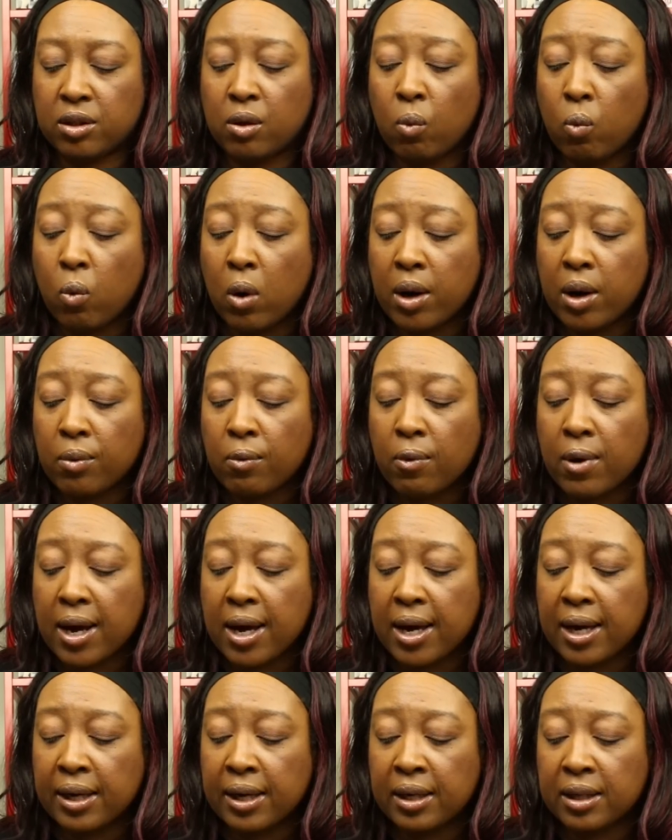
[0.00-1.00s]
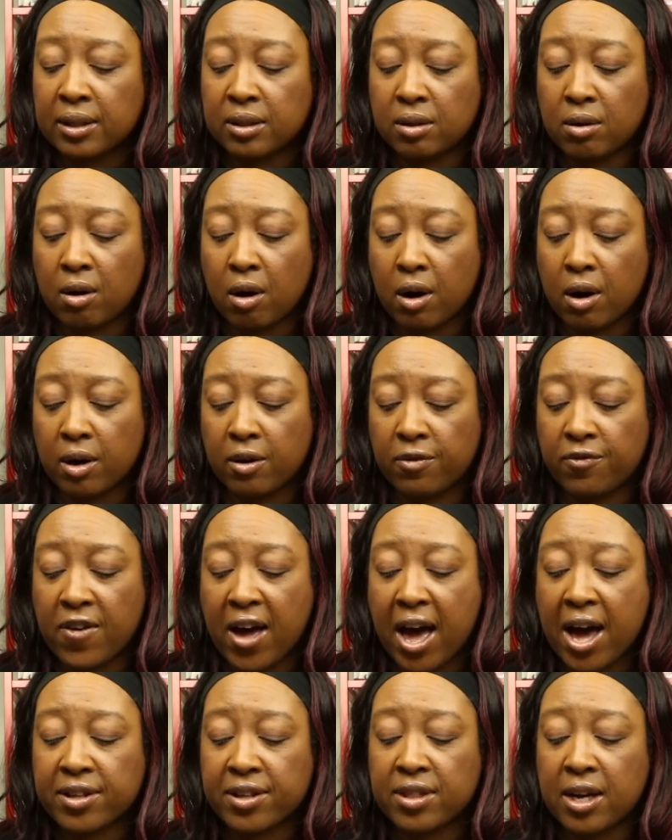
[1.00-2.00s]
The One Ring is an
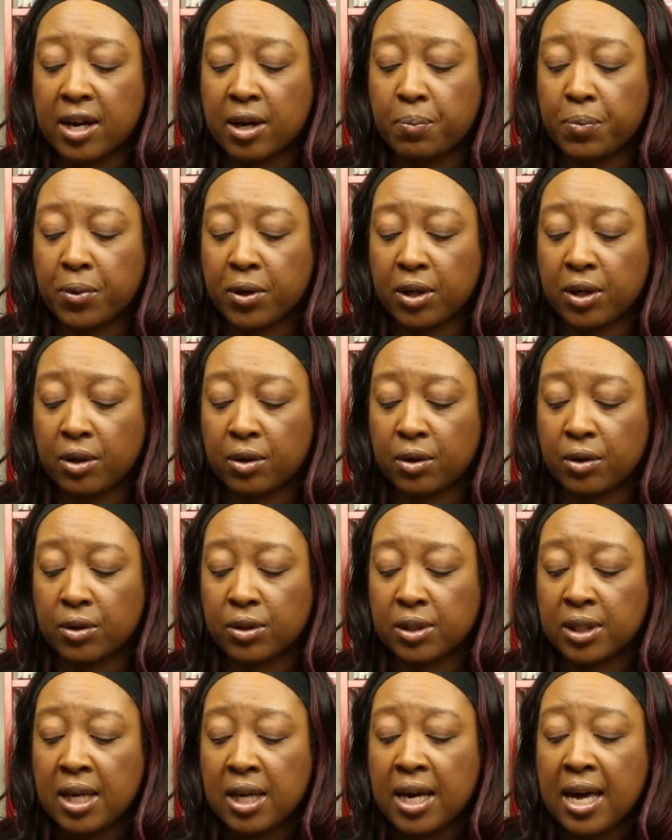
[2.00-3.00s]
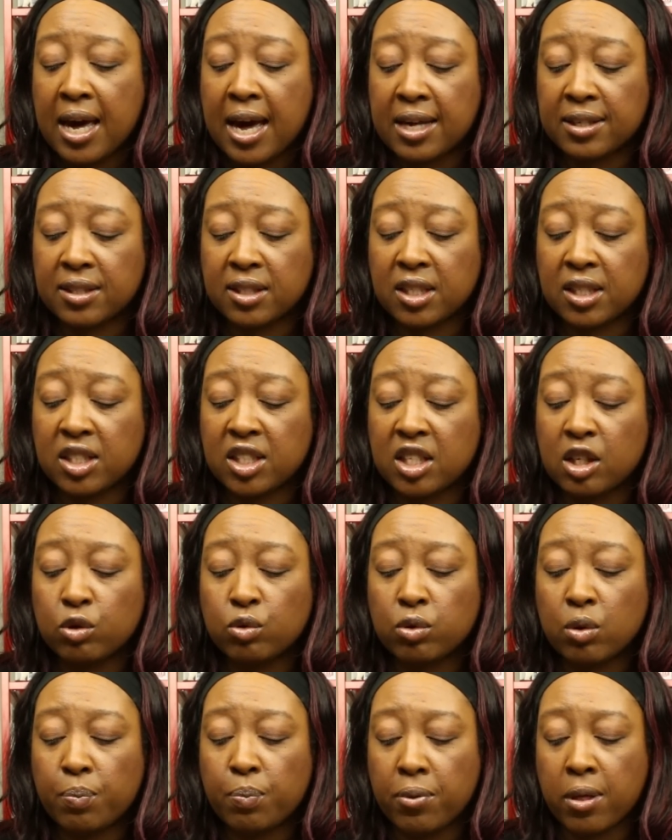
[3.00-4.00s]
artifact that appears as the
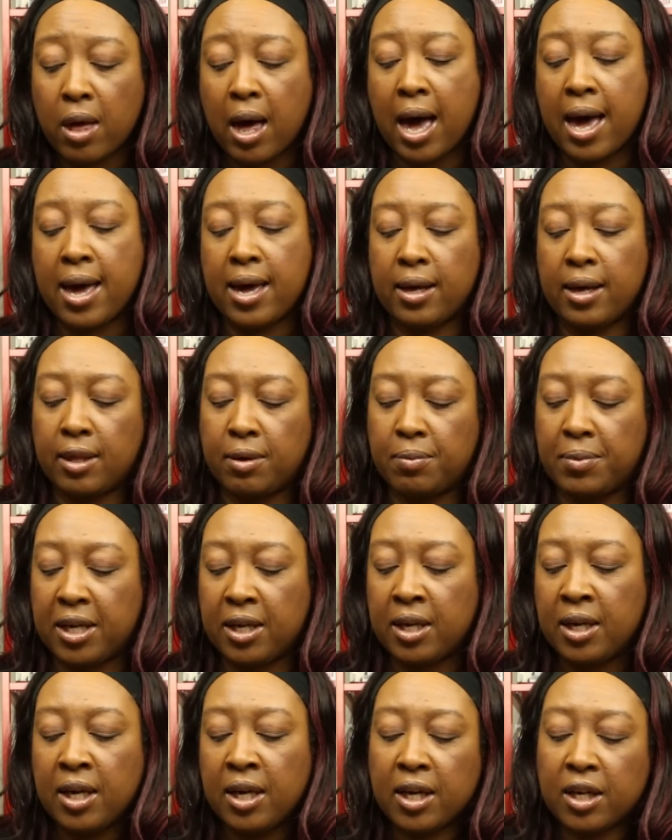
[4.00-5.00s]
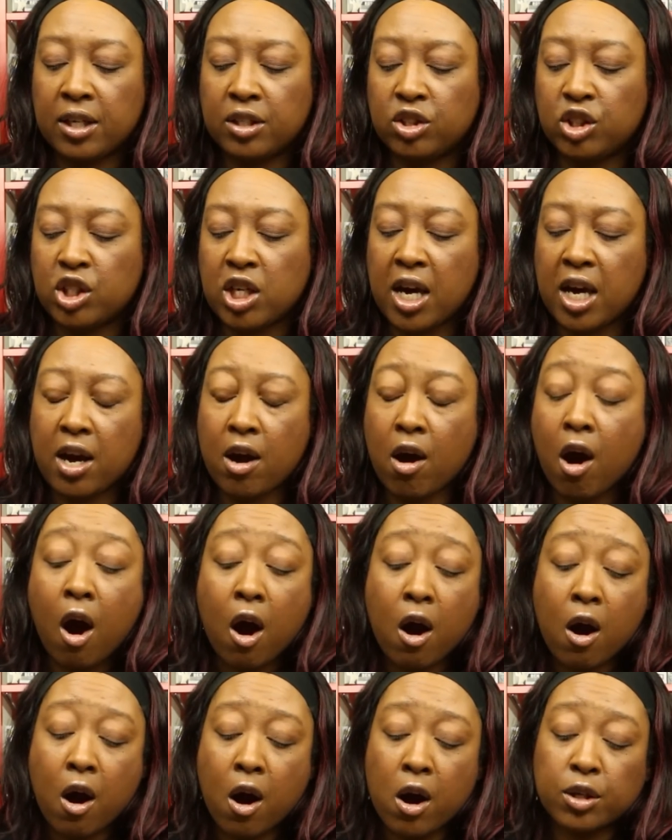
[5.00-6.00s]
central plot element in
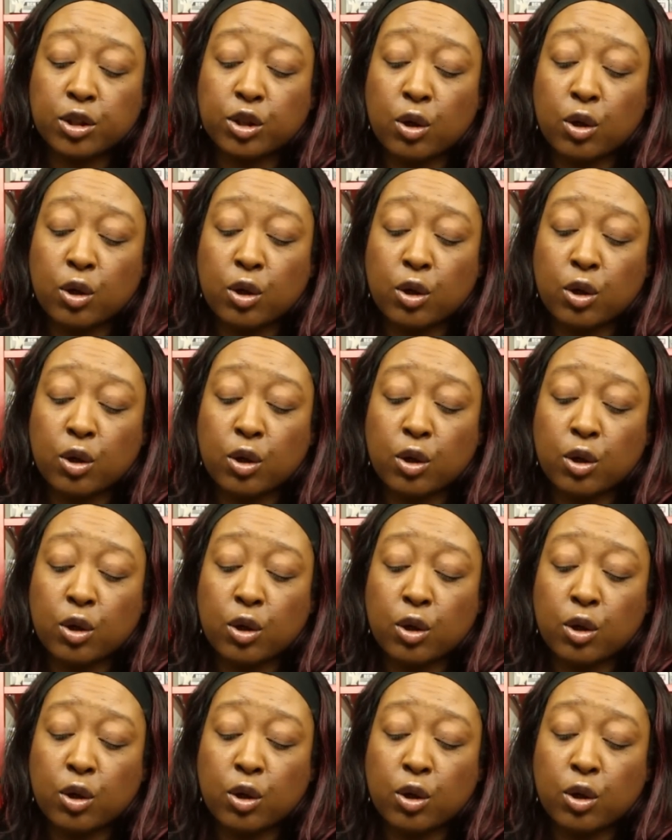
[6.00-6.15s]
J.R.R.